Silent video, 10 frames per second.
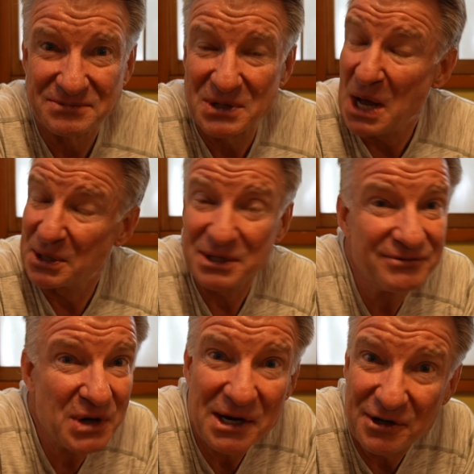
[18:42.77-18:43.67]
I don't even
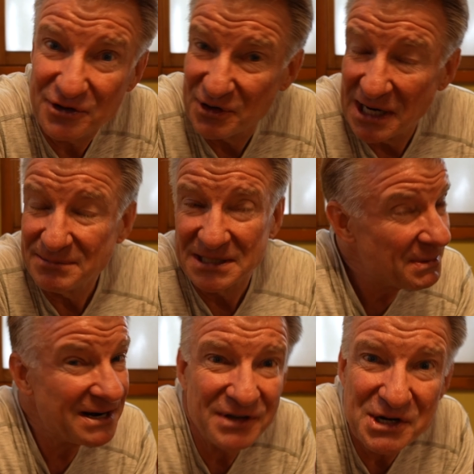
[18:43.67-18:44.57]
know how to describe it. I'm
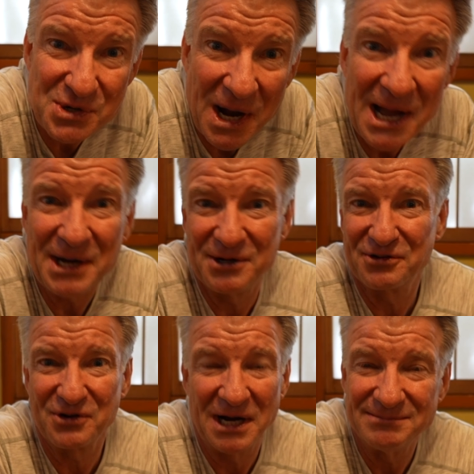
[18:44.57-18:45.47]
not even going to try how to
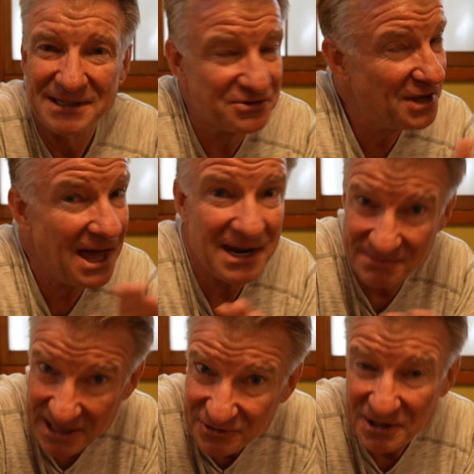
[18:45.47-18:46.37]
describe it. It's that
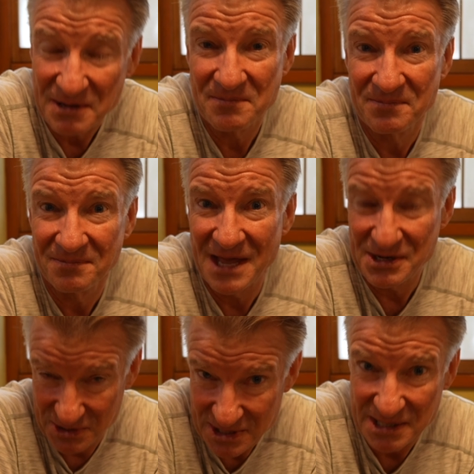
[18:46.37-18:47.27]
amazing and
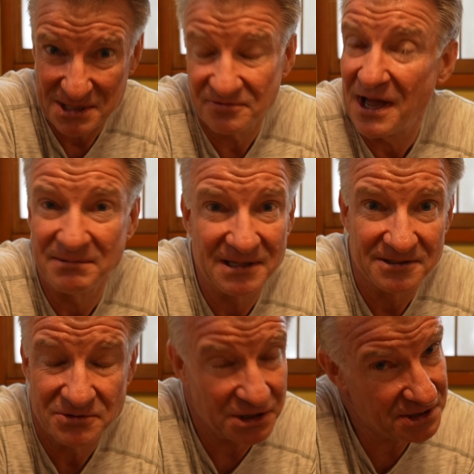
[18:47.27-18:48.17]
unique. Fabulous.
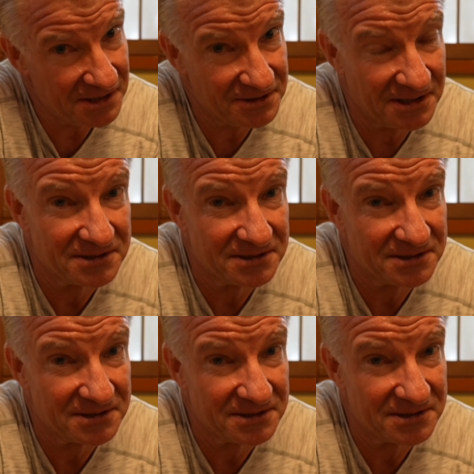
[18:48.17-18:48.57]
Six out of six.